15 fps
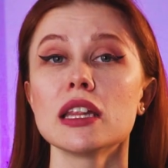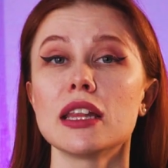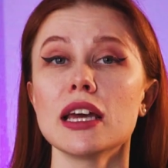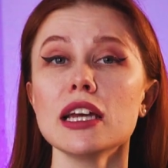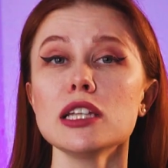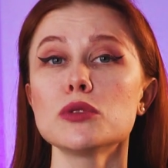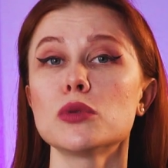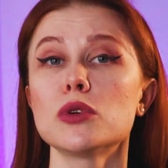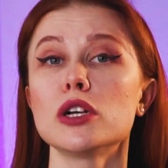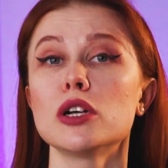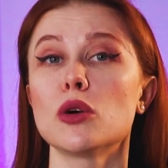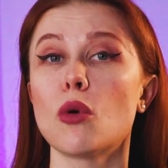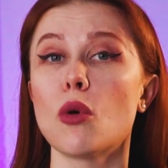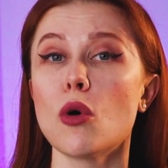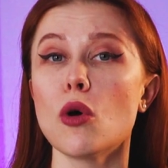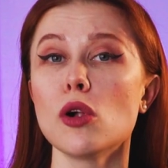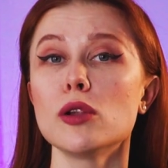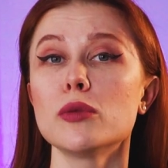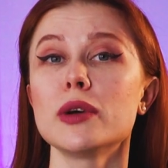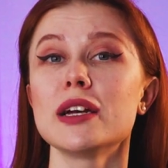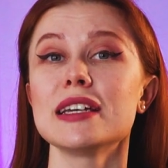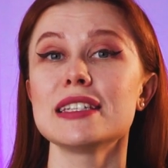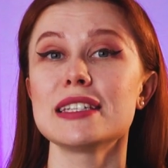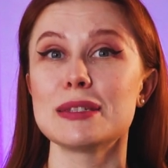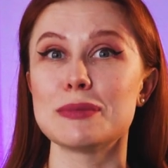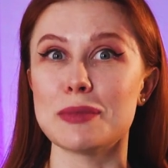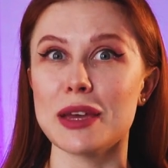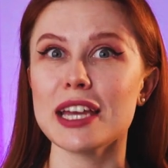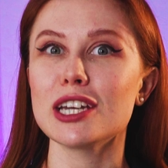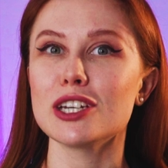that were always
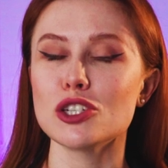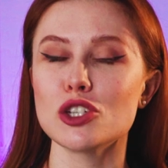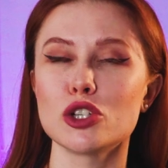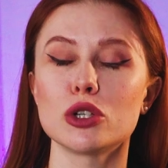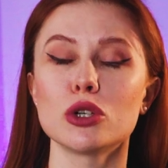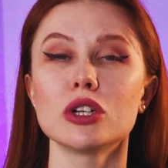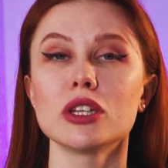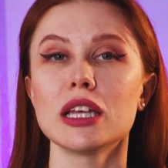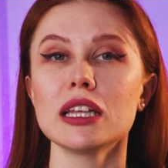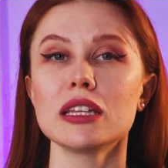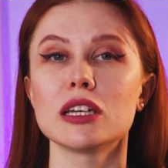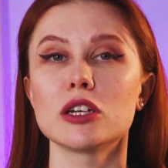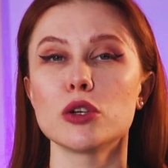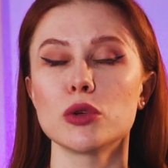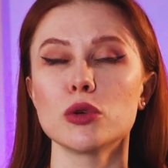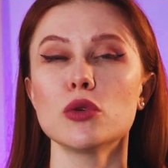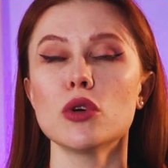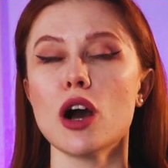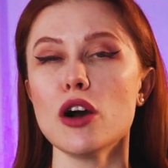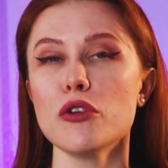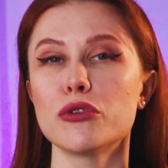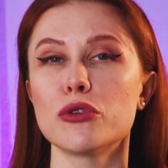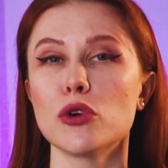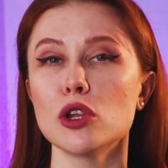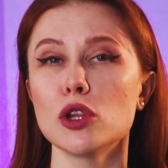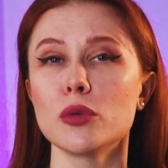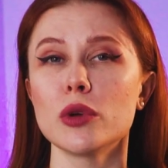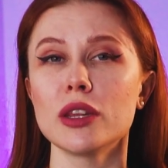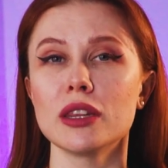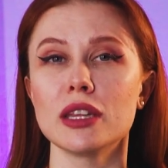making sure that the crew are
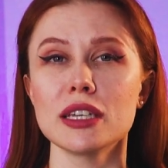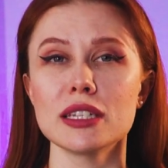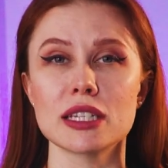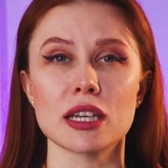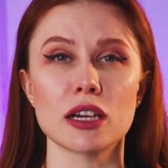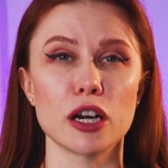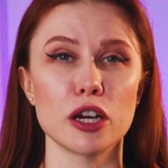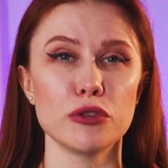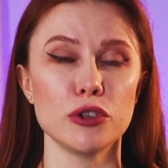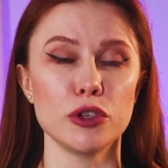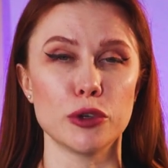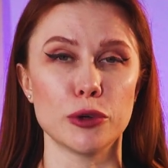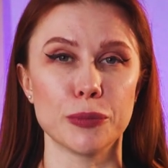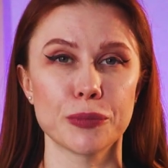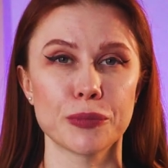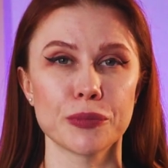following this curfew.